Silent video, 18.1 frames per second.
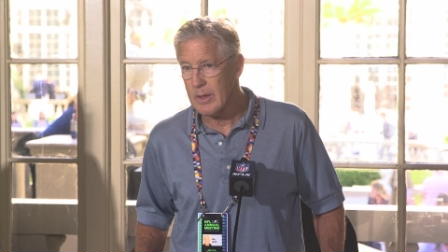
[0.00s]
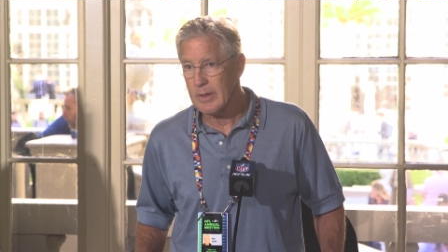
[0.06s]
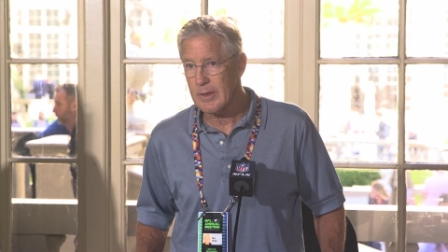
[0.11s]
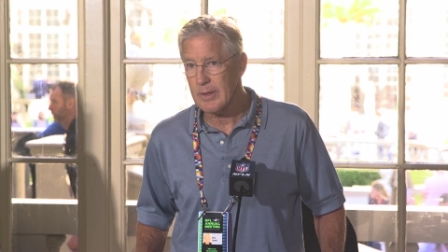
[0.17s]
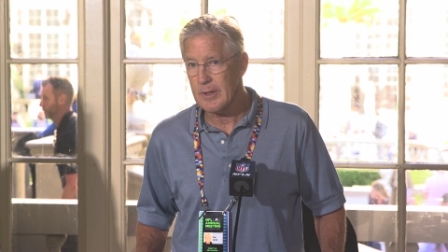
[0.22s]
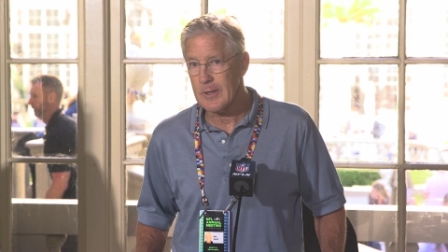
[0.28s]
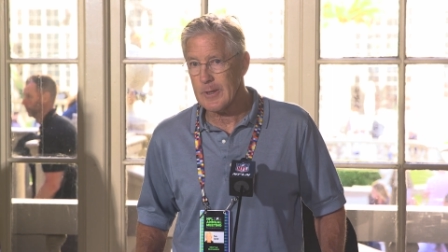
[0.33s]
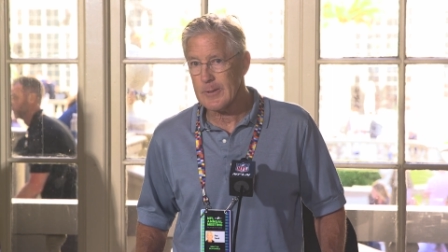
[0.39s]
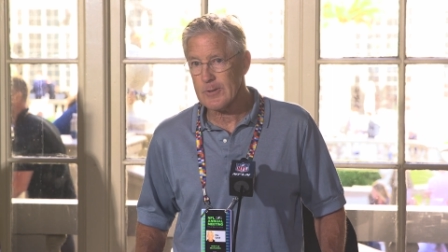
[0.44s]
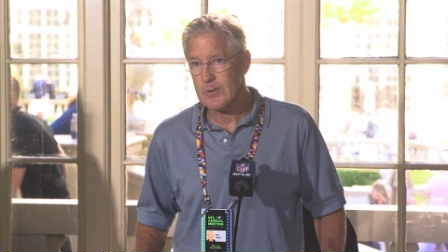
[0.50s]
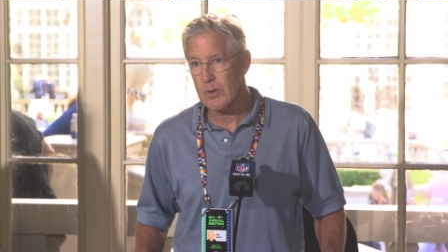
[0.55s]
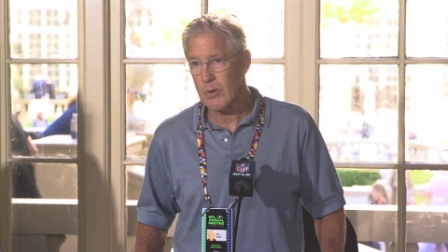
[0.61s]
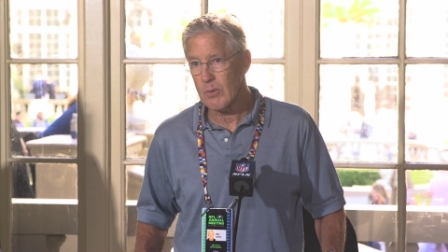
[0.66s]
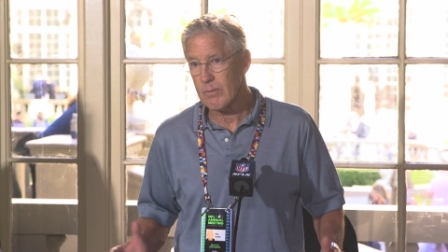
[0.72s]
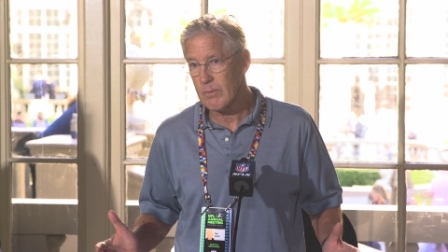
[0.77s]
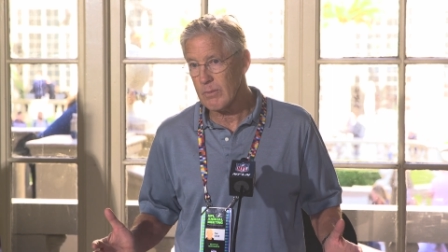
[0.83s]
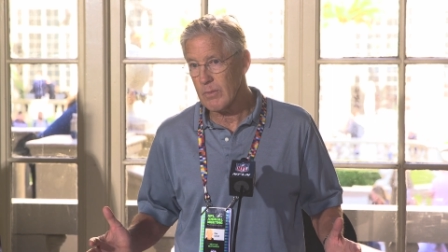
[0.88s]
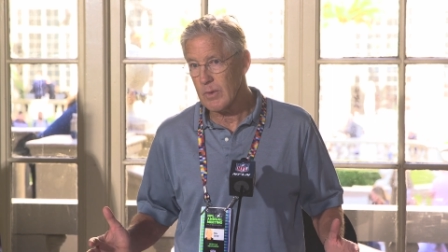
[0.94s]
And uh,
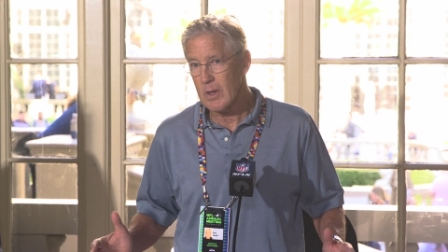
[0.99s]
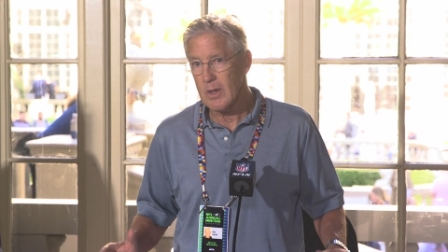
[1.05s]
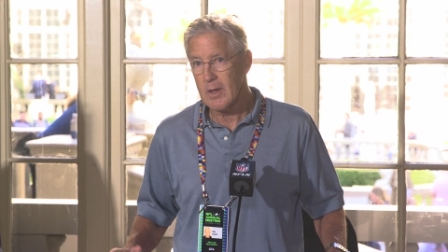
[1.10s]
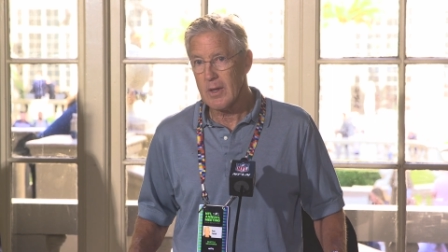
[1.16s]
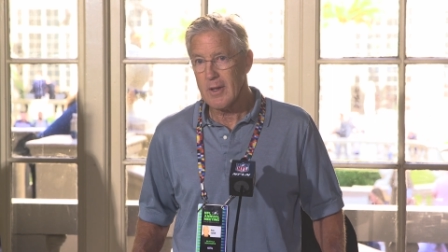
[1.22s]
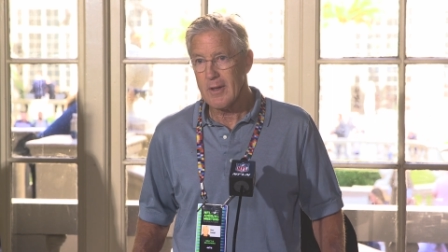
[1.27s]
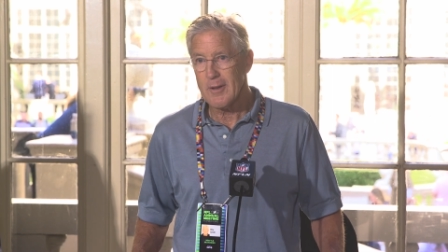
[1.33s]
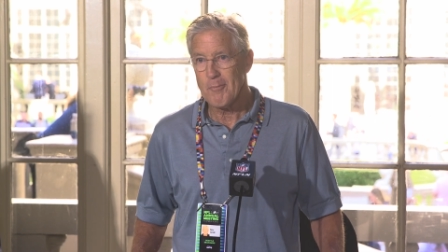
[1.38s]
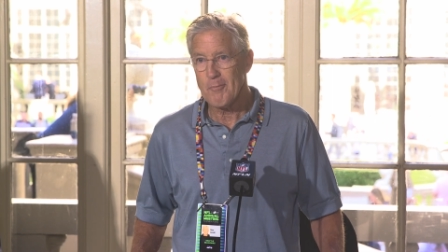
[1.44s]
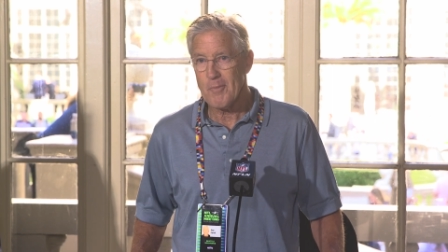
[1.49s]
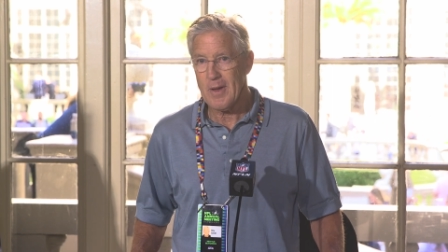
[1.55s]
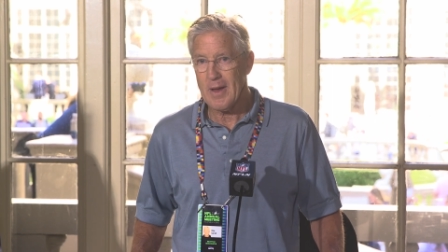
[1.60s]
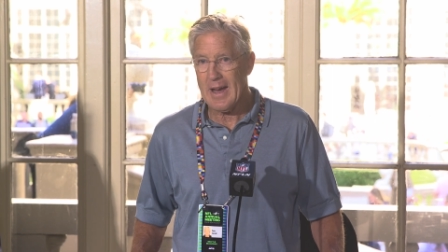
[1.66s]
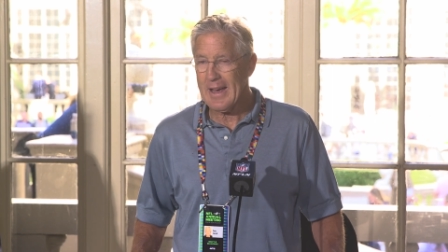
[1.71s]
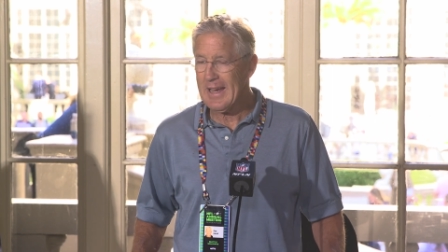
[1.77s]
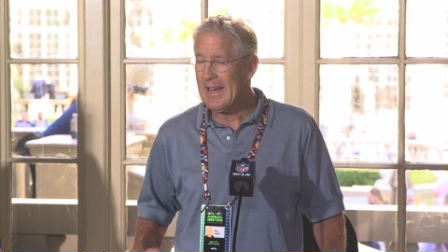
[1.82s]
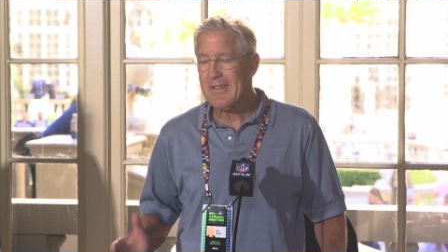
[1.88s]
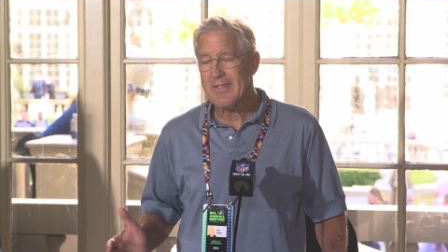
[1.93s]
so
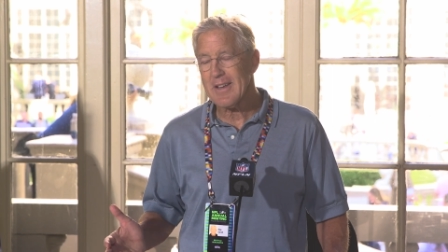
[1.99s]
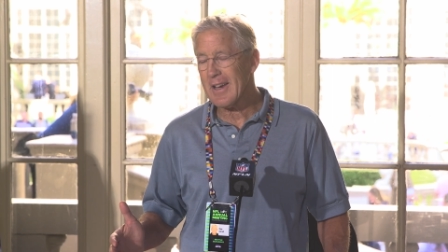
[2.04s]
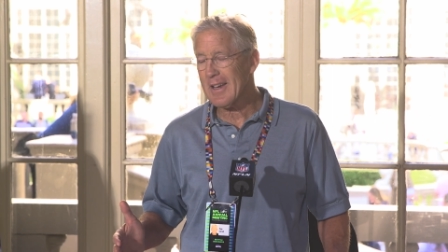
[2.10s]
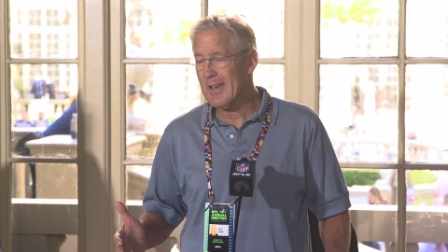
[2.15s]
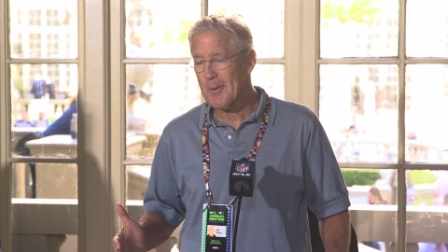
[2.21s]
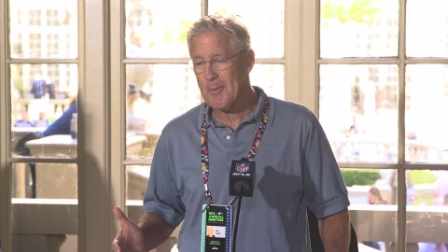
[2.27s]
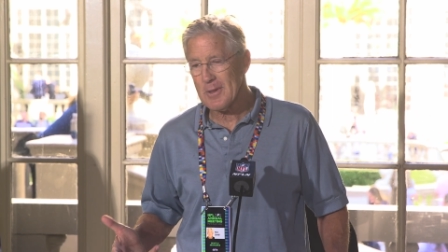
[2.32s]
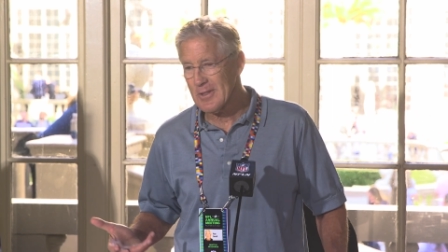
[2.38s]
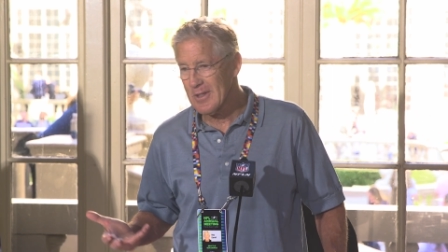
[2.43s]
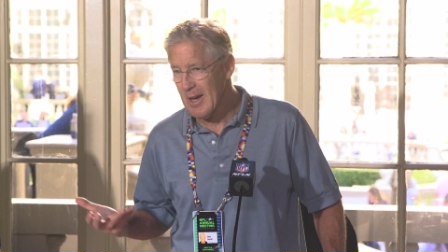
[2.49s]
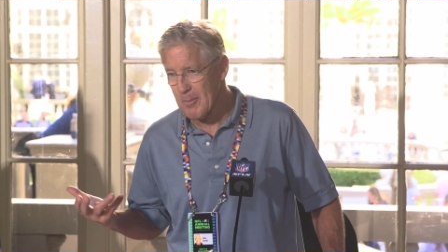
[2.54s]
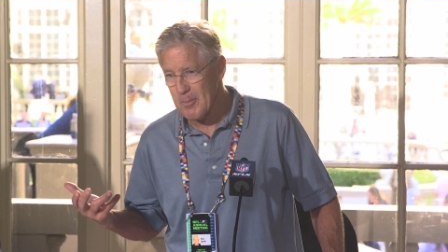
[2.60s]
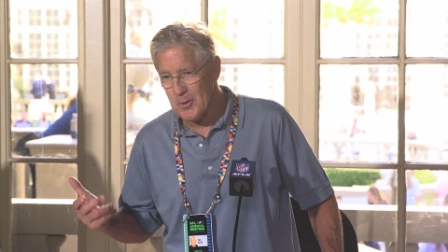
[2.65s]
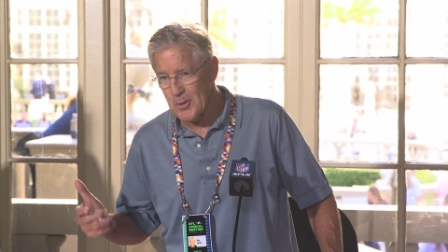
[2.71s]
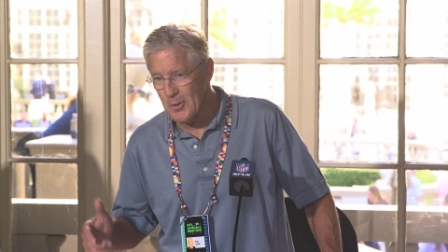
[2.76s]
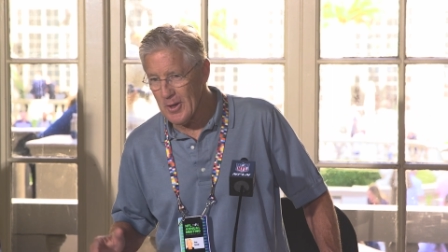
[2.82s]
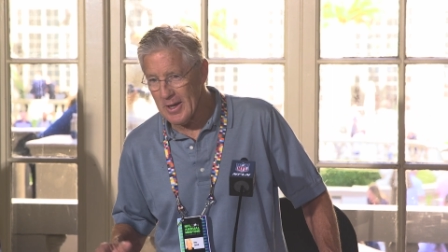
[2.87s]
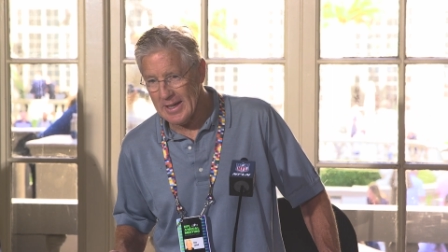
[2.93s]
uh, he's not going to miss the
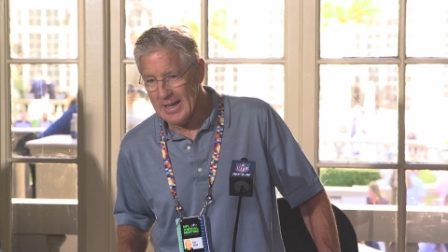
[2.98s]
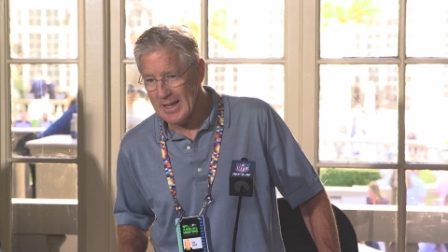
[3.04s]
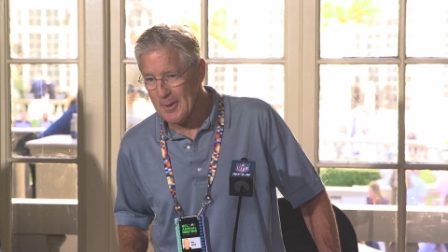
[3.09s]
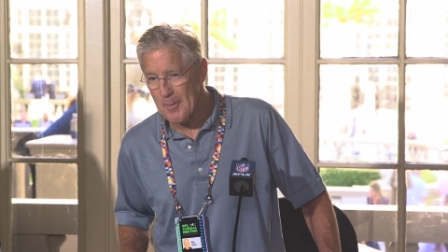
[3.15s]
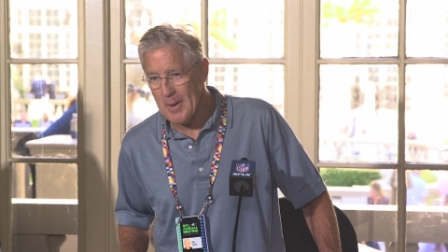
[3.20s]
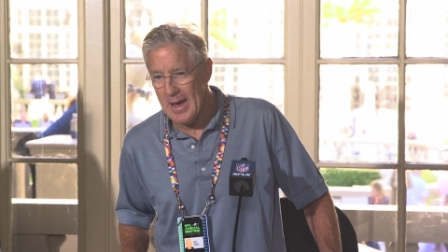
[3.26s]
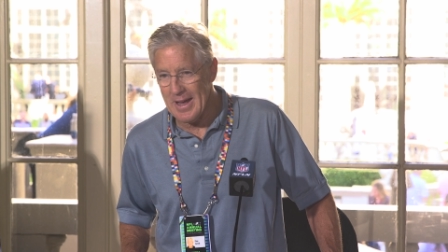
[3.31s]
opportunity. I can't